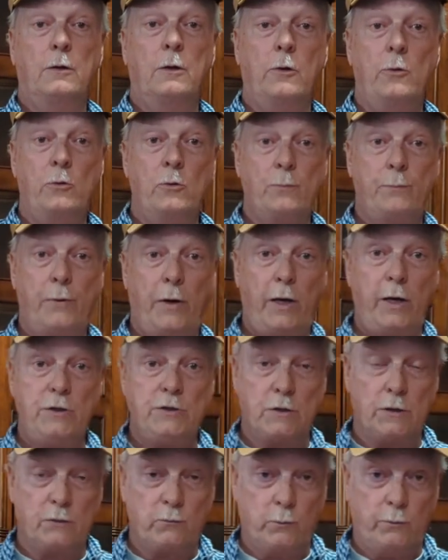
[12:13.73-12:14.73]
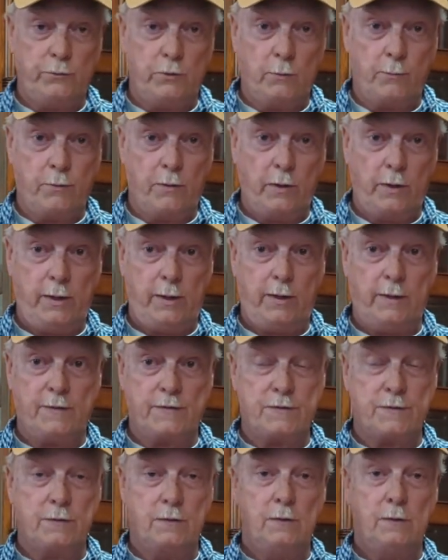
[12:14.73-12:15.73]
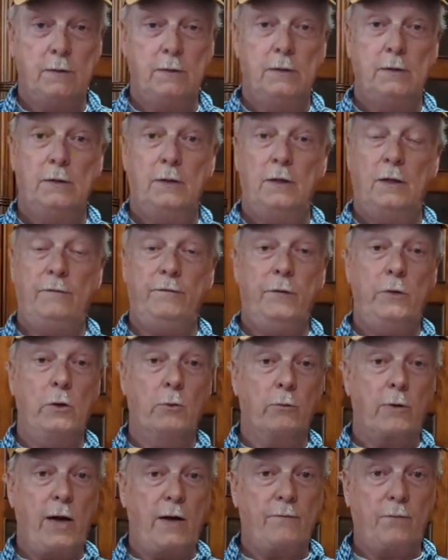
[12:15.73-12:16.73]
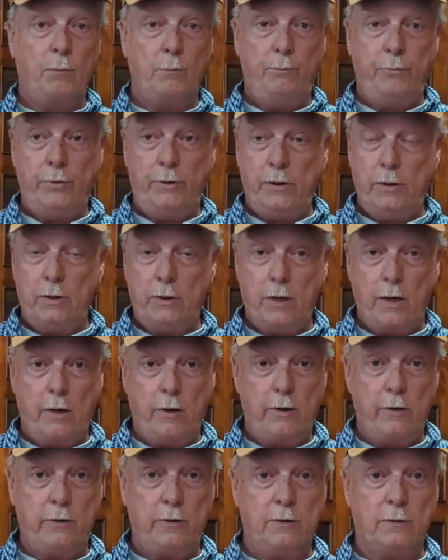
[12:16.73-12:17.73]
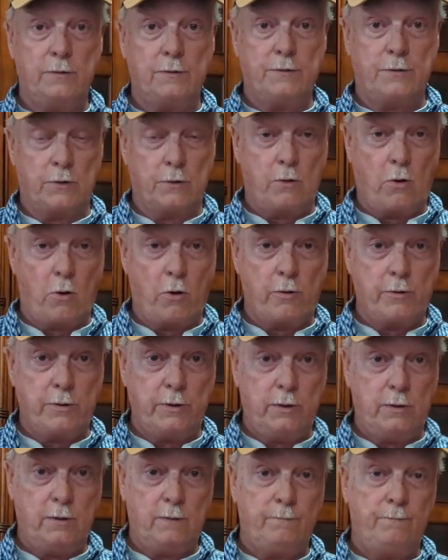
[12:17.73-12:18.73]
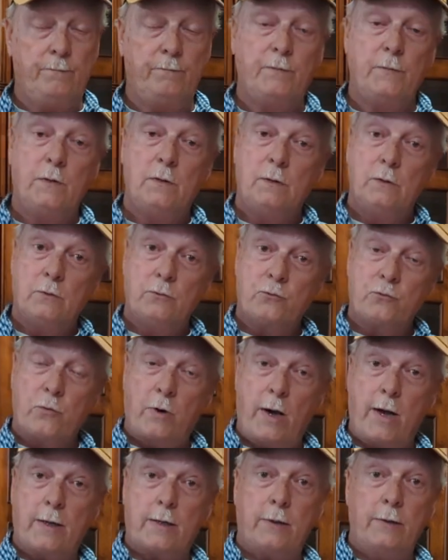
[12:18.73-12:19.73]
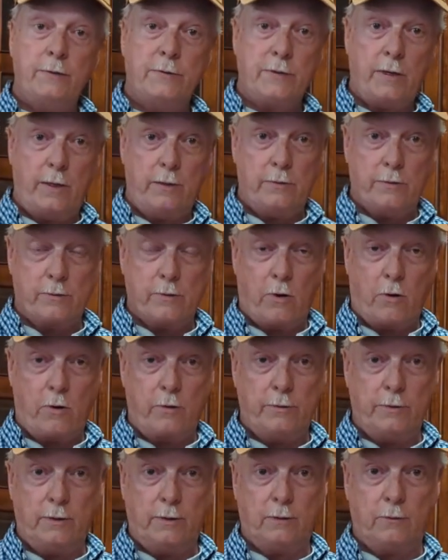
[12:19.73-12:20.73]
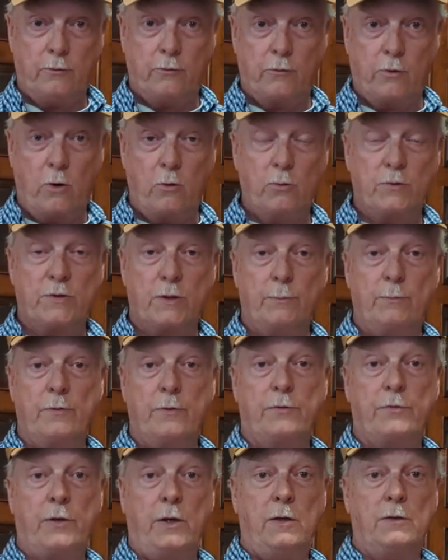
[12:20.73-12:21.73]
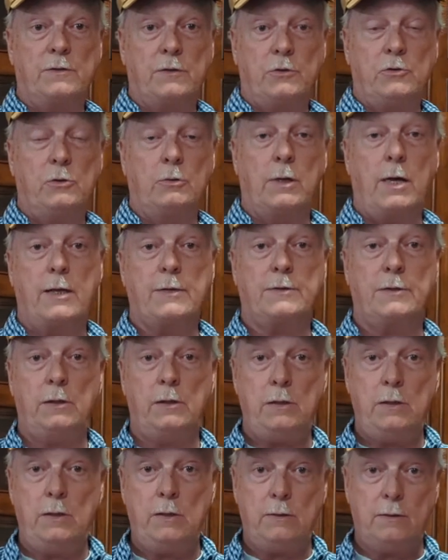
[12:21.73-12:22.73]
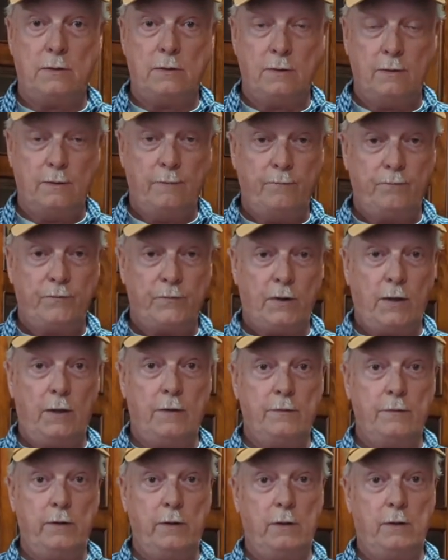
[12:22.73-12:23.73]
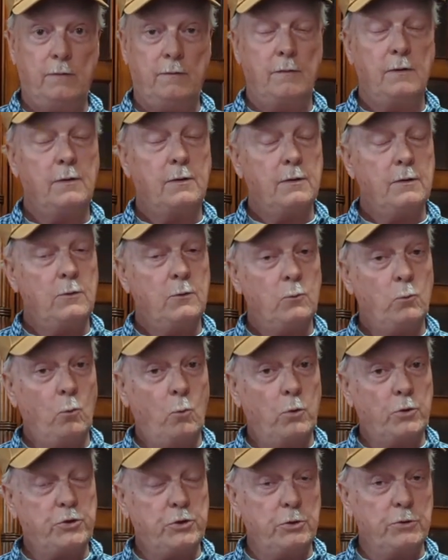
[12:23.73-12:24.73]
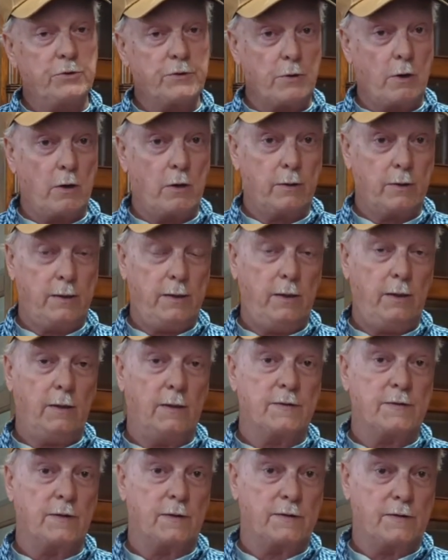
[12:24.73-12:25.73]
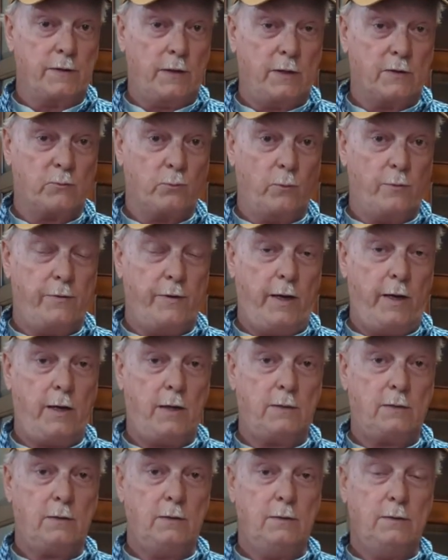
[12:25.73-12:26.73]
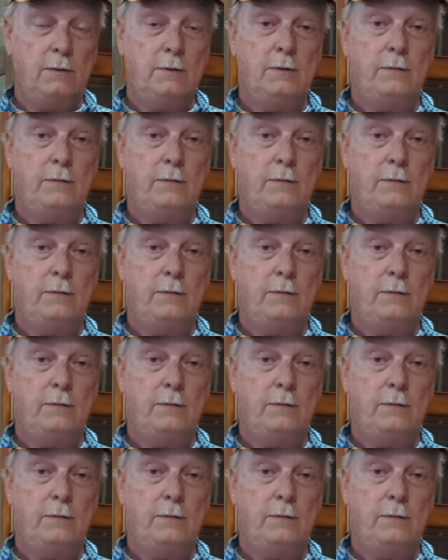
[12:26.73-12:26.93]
learn patience with your plants. If you don't have a big area to garden in, try container gardening. Grow some of the things that you like to eat, and then once you start getting success with that,